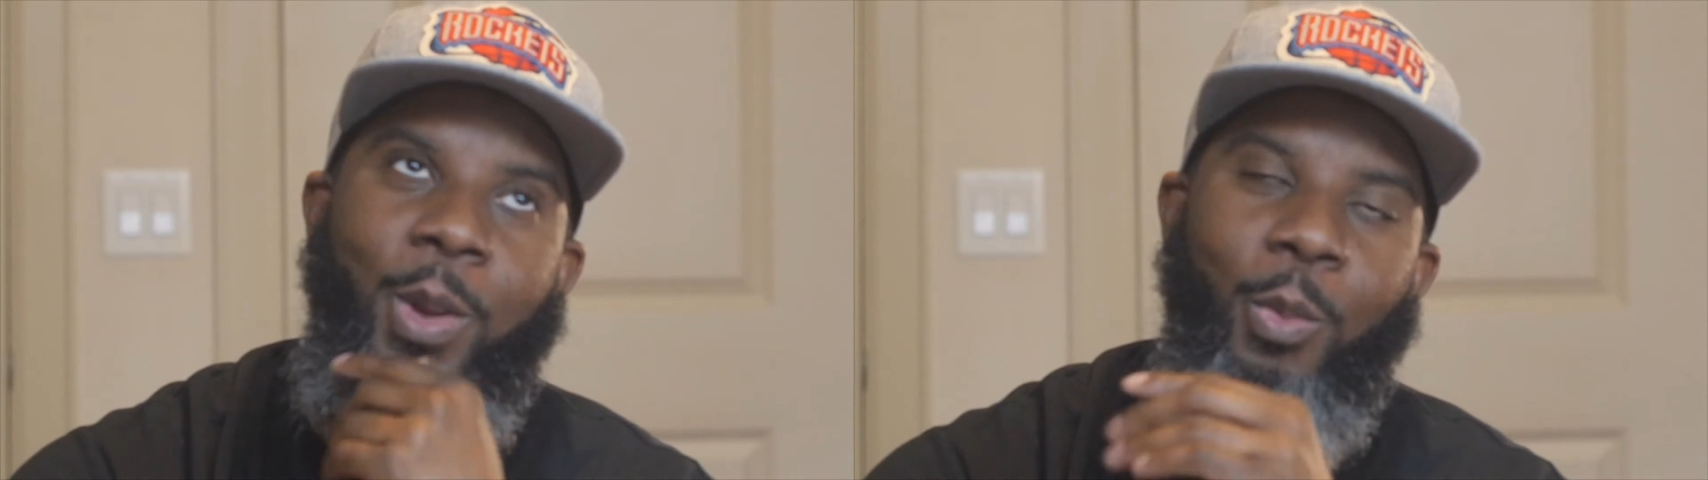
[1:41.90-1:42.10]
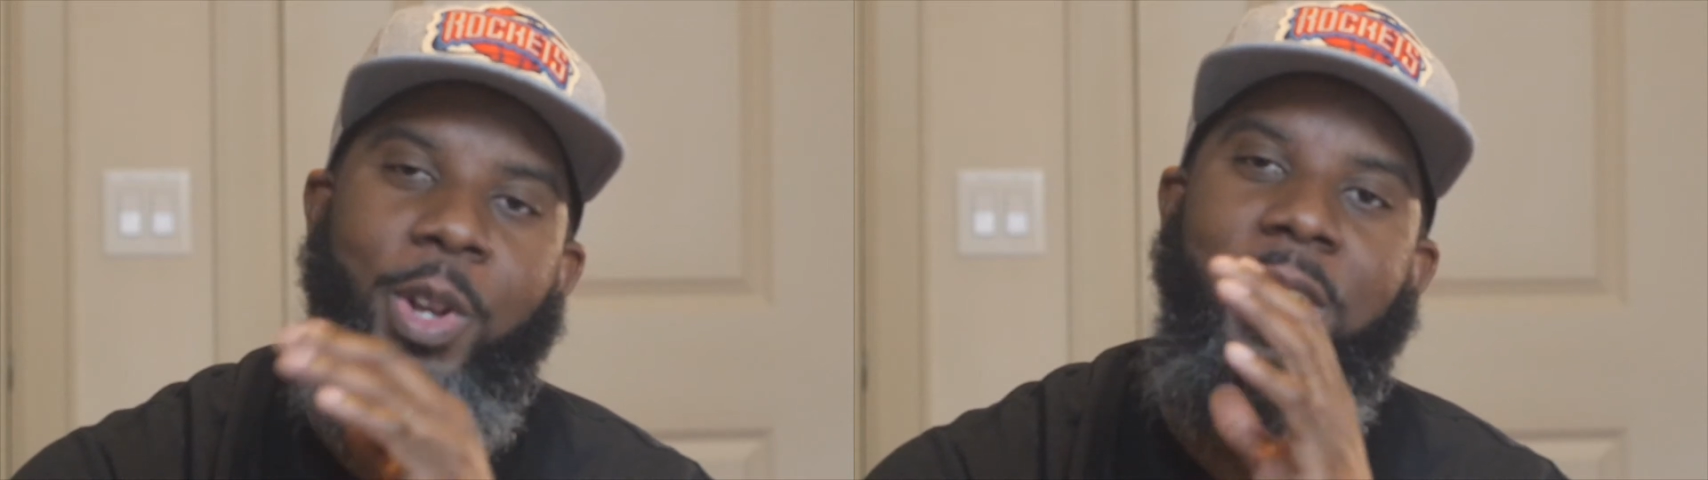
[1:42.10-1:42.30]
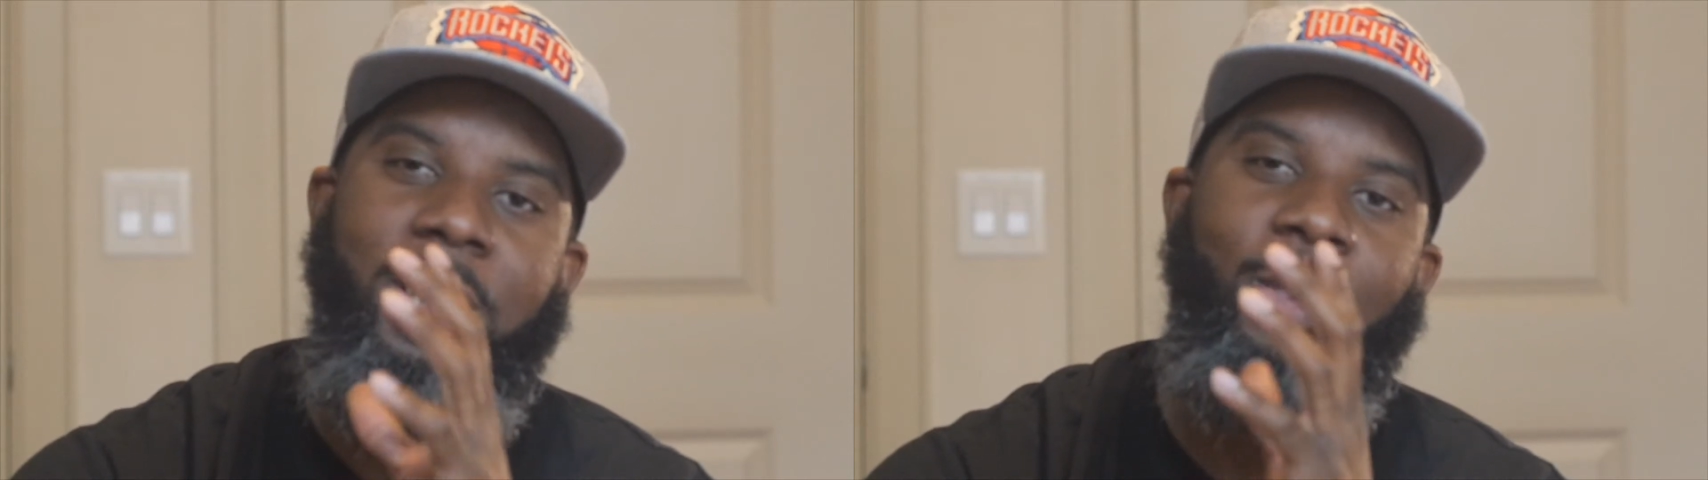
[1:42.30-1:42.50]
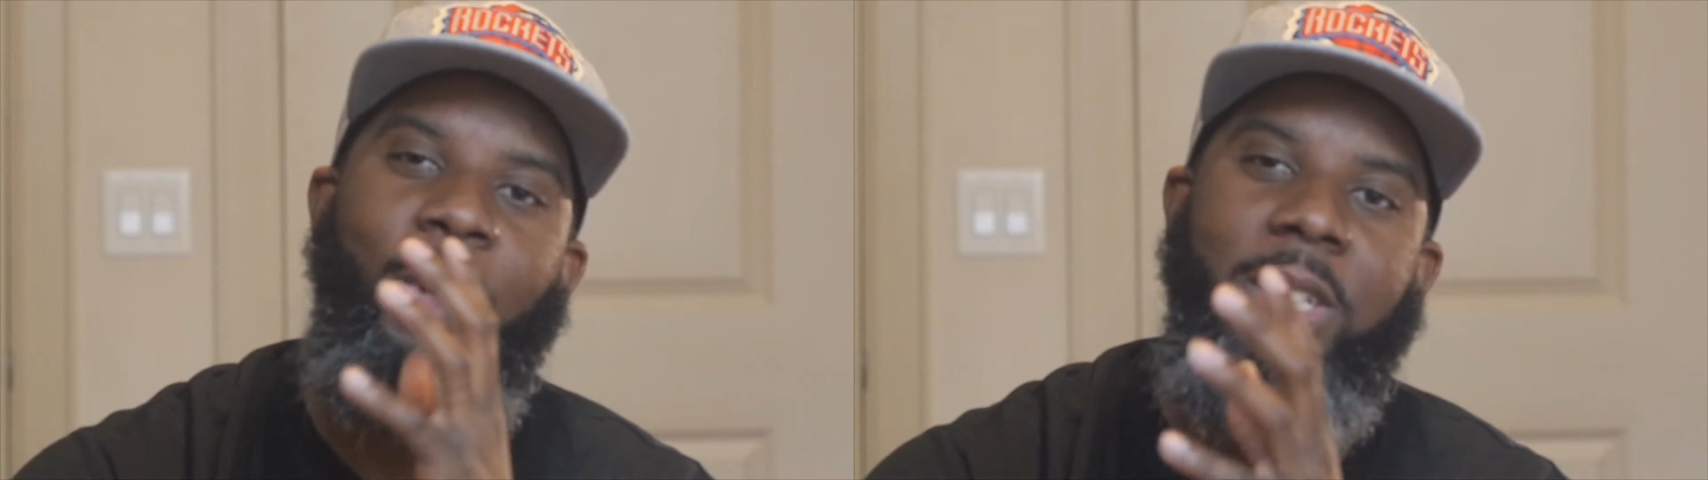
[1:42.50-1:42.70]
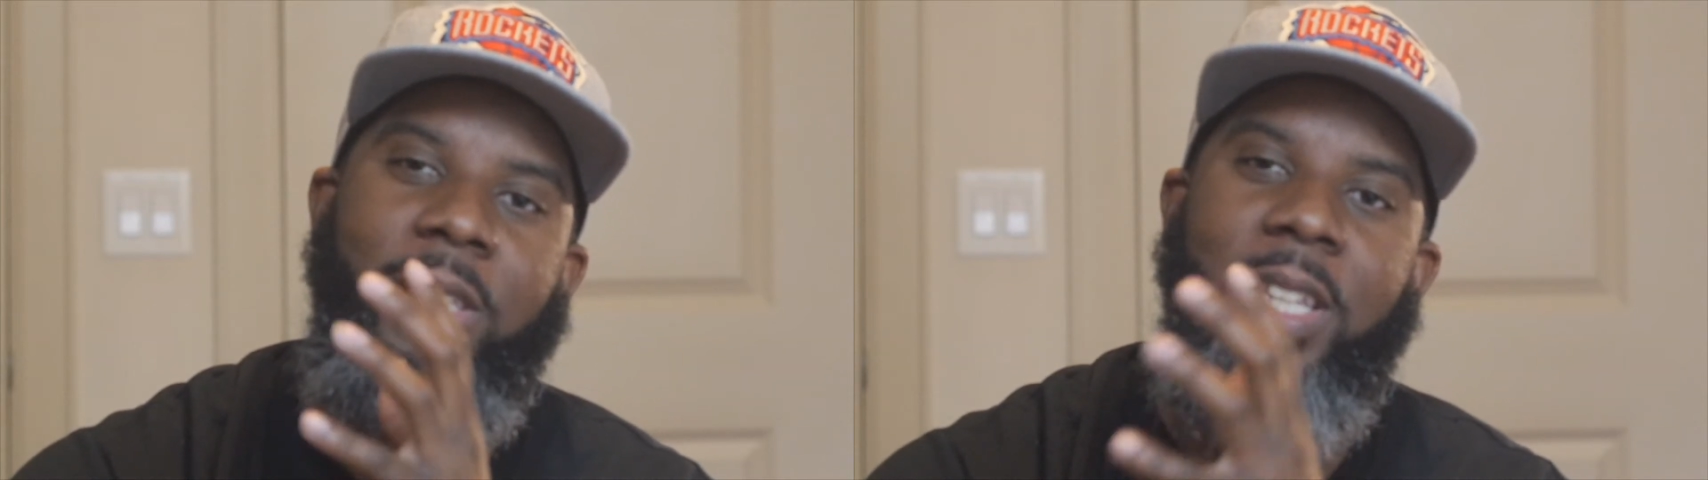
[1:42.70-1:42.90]
when
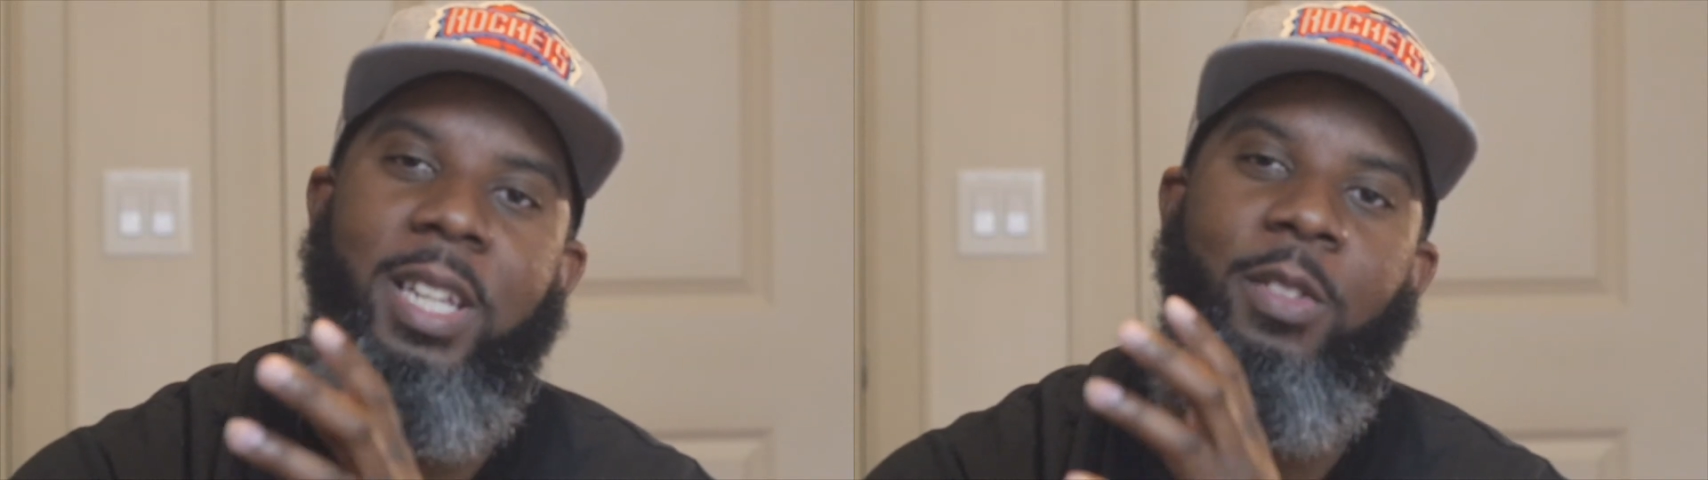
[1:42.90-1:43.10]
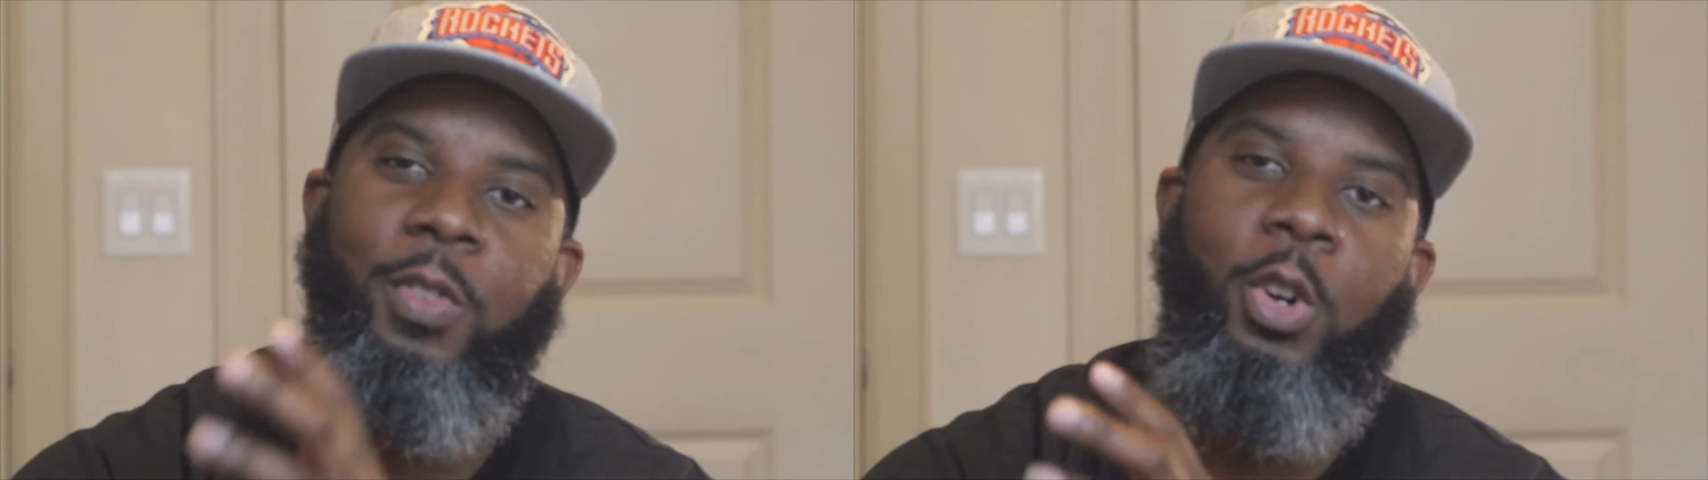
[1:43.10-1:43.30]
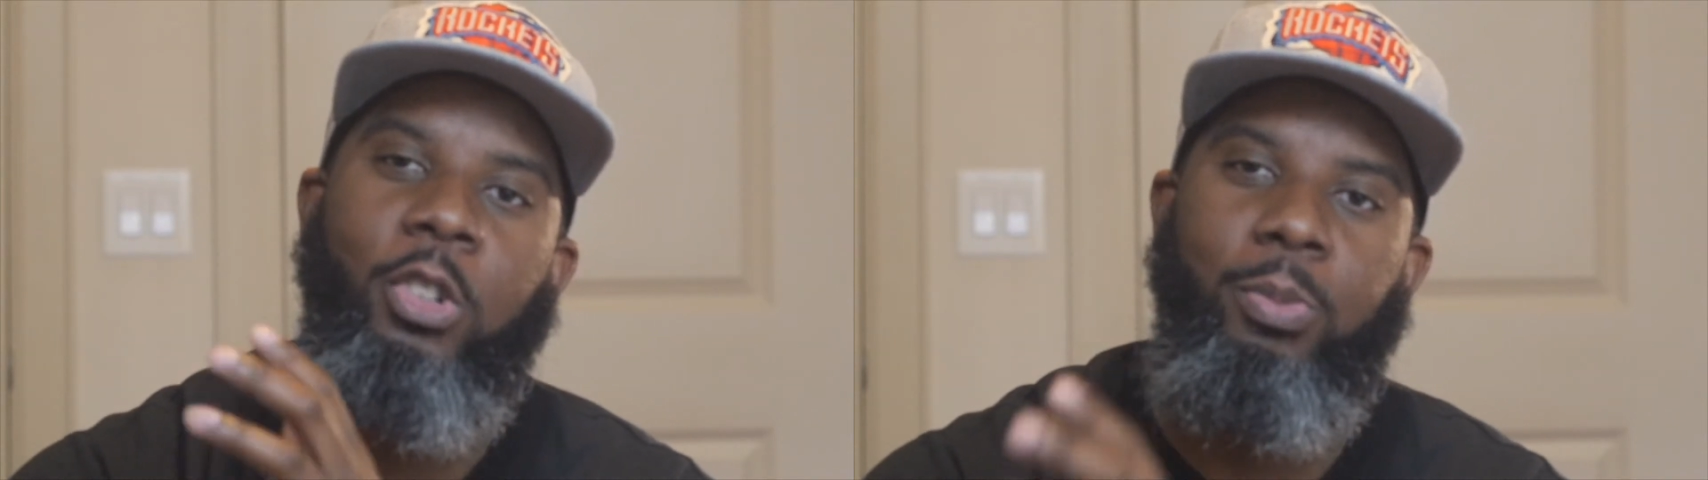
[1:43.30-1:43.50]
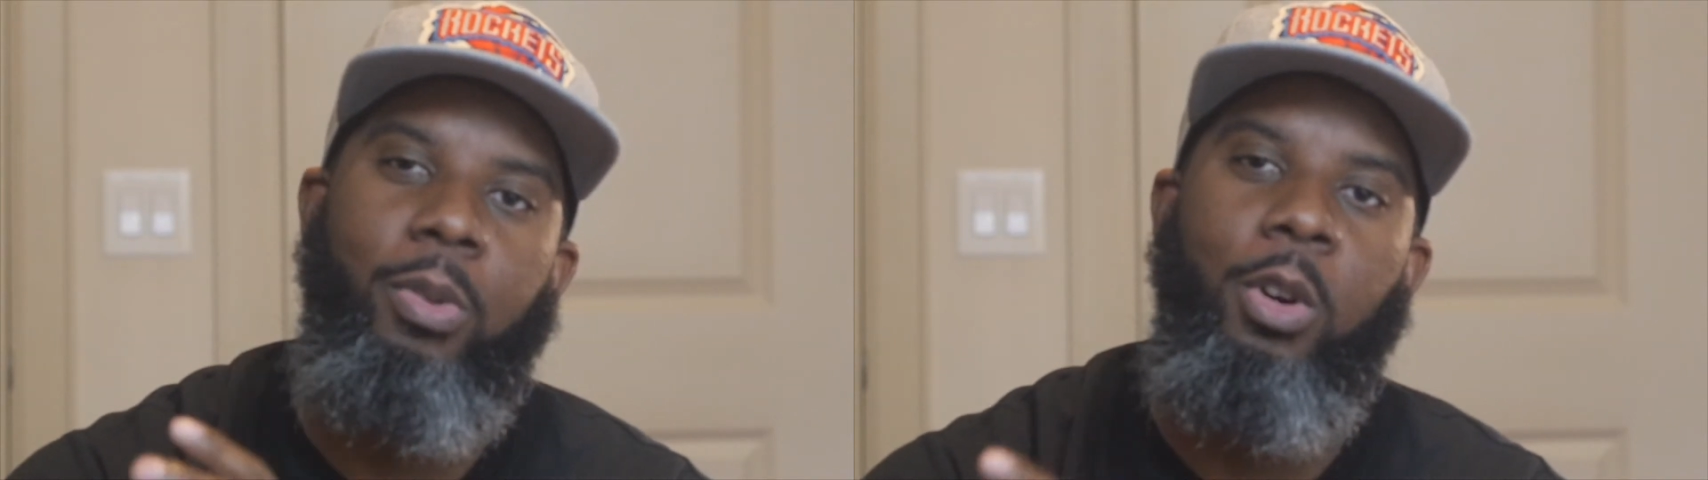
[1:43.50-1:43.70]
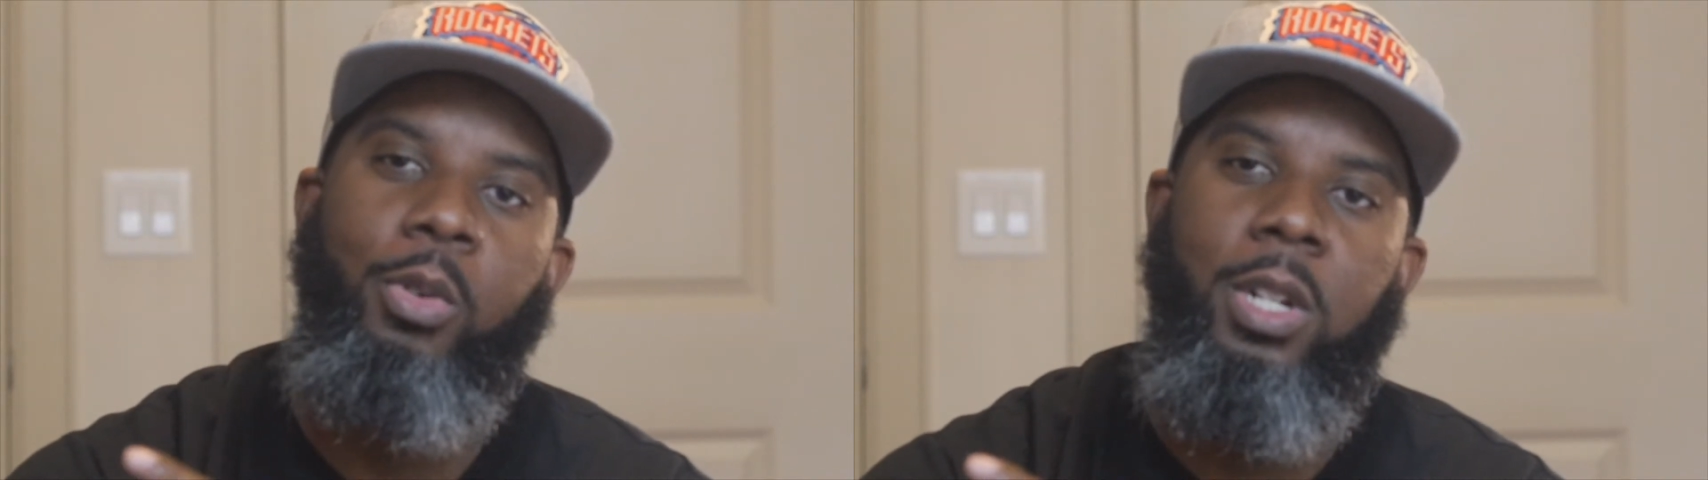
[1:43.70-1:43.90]
this thing first
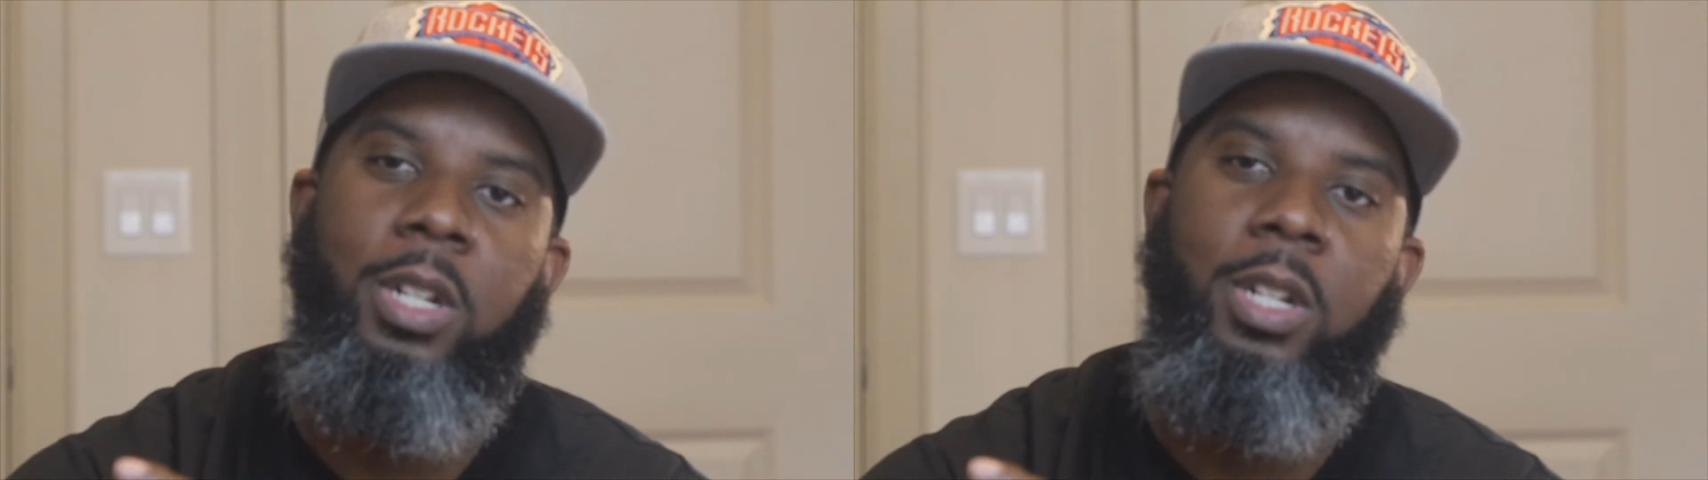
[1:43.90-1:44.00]
broke,